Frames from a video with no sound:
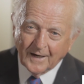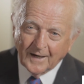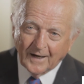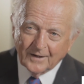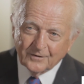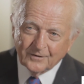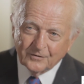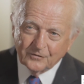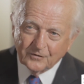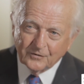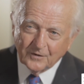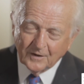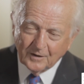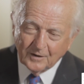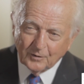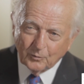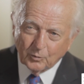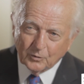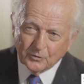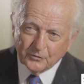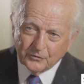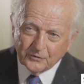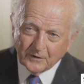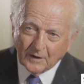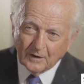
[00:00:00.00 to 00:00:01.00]
I think
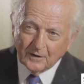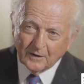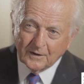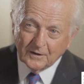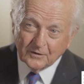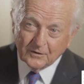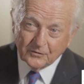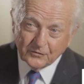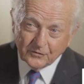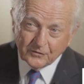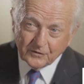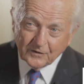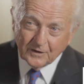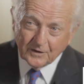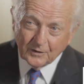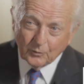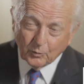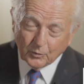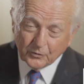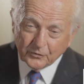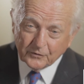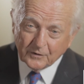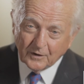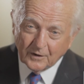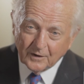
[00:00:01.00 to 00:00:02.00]
we're starting to see
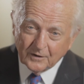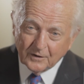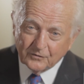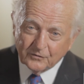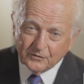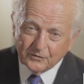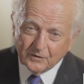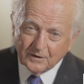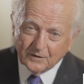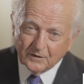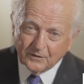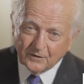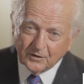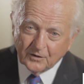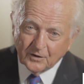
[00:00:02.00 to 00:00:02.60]
in